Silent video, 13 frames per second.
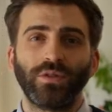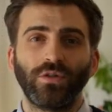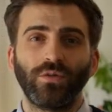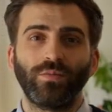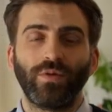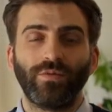
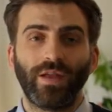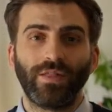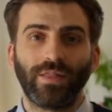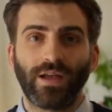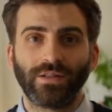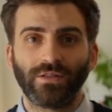to
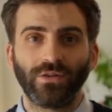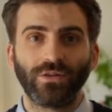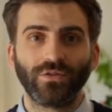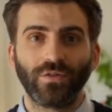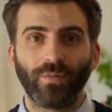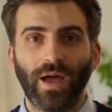prevent that
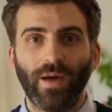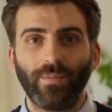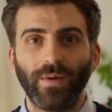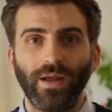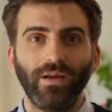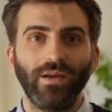surge from
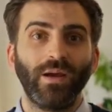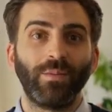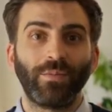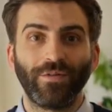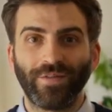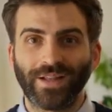happening
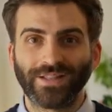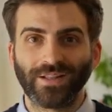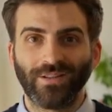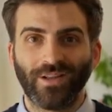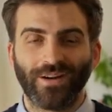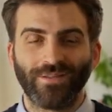and prevents
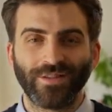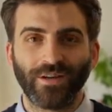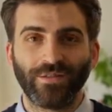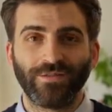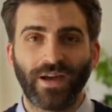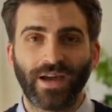a lot of
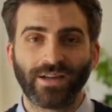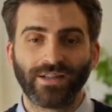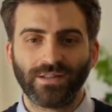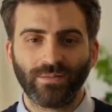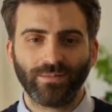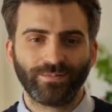the effects.